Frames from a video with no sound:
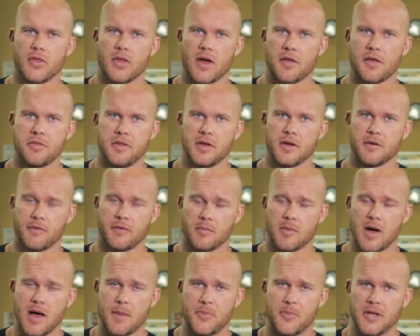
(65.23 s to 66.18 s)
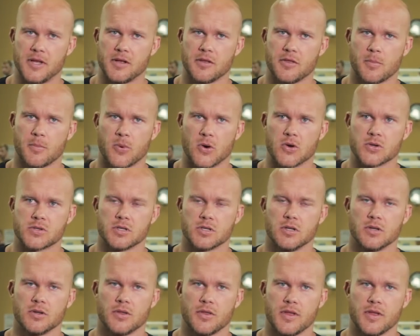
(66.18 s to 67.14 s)
I think, for my opinion,
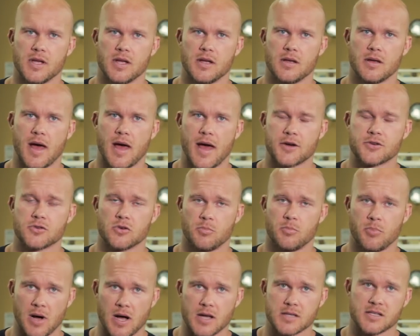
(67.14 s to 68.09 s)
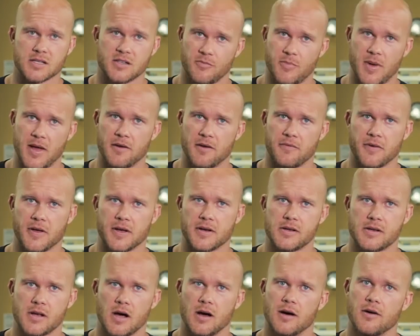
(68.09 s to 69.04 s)
the actual positive benefit
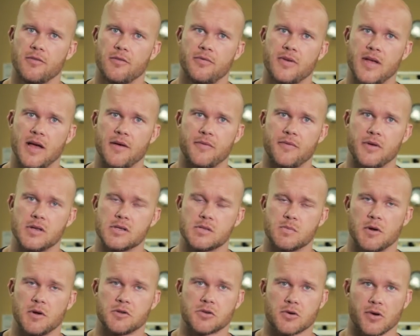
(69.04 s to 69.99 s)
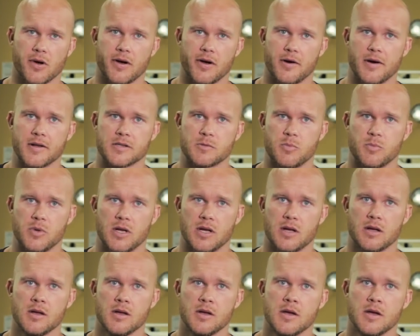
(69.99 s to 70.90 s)
of caffeine is much greater as being